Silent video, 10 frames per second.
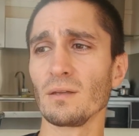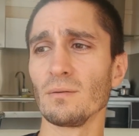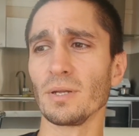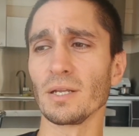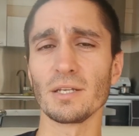
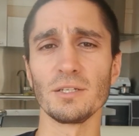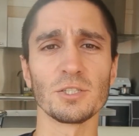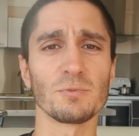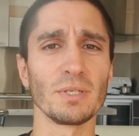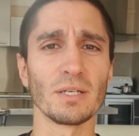But it can
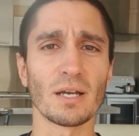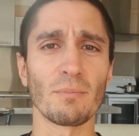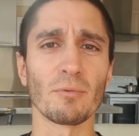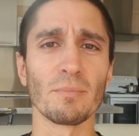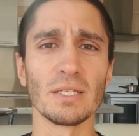just be a
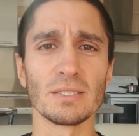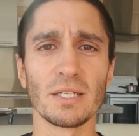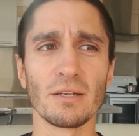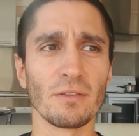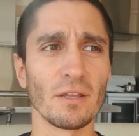couple minutes
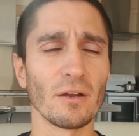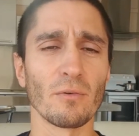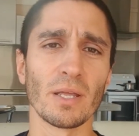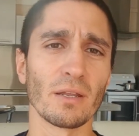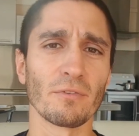here and there,
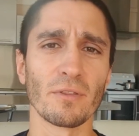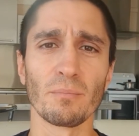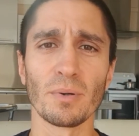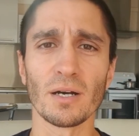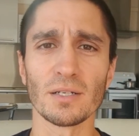waiting for the
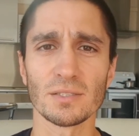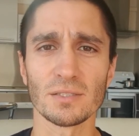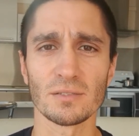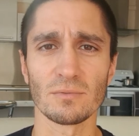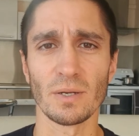
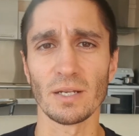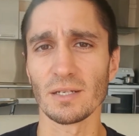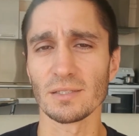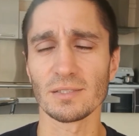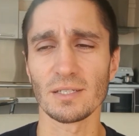bus, waiting at a
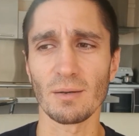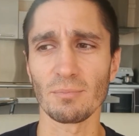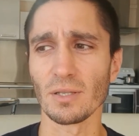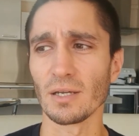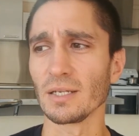
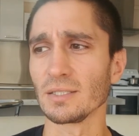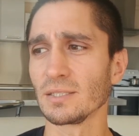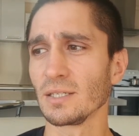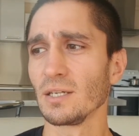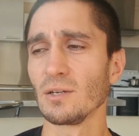stoplight,
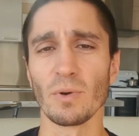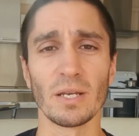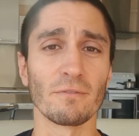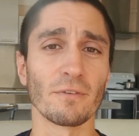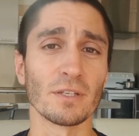
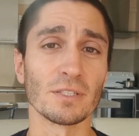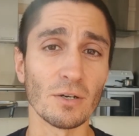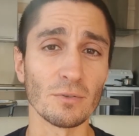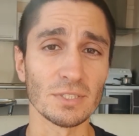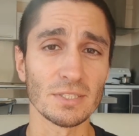waiting for the
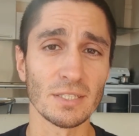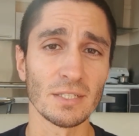toast,